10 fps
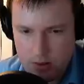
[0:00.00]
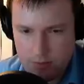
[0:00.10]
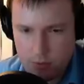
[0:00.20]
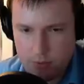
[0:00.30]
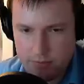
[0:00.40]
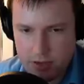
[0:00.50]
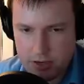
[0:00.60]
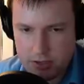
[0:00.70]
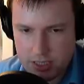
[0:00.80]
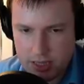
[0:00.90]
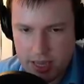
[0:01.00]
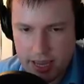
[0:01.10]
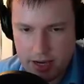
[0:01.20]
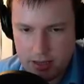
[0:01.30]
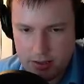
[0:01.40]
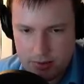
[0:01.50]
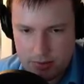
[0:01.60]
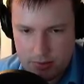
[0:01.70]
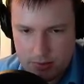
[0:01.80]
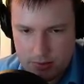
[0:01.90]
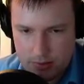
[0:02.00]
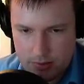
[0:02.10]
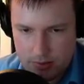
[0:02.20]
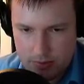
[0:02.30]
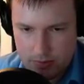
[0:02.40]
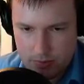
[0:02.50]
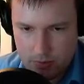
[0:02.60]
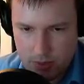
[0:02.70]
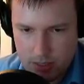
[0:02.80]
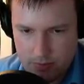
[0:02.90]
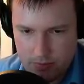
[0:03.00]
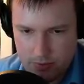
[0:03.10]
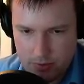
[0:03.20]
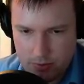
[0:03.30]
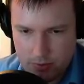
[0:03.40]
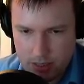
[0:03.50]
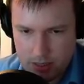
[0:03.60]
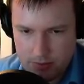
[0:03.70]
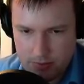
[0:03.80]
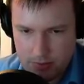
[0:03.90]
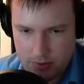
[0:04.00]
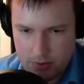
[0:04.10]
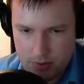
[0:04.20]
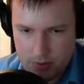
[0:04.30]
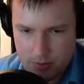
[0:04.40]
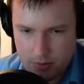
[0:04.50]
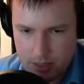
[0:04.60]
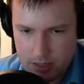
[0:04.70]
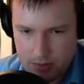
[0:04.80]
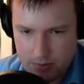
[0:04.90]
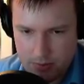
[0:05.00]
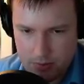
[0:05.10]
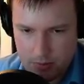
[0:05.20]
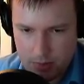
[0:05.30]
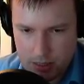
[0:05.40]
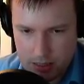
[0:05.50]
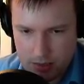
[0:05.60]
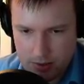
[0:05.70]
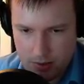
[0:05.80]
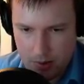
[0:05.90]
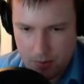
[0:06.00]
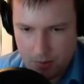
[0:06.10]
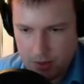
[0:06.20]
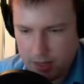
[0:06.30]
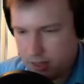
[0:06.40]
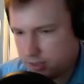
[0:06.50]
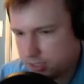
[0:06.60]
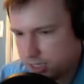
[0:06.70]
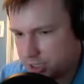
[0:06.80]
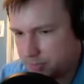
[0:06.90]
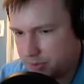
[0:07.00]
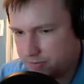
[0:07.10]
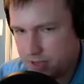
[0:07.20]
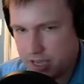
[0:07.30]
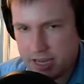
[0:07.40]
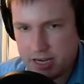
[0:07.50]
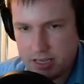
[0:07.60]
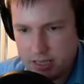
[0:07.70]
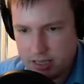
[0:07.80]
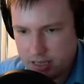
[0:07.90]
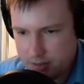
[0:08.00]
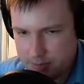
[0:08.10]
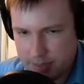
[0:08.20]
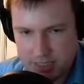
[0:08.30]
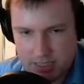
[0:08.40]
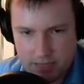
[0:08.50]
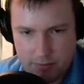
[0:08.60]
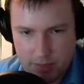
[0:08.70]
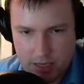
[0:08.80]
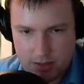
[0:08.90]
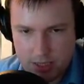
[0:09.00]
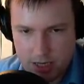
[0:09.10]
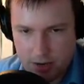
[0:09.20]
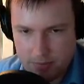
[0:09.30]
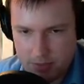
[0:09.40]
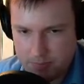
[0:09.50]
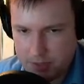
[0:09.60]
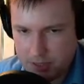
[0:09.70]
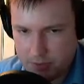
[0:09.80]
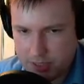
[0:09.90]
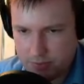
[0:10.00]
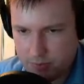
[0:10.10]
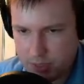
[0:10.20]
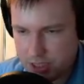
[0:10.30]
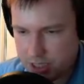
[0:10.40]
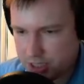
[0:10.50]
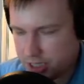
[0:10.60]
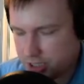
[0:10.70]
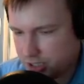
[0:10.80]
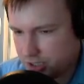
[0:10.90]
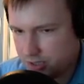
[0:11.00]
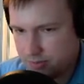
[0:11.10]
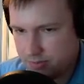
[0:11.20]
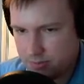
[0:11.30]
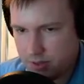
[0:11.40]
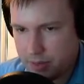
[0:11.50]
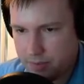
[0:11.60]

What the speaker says: 4 of those, and then 1, 1, 1, 1, 1, because that should be fine. How much space is this leaving me? Don't know. Let's build the rest with research stations. There we go.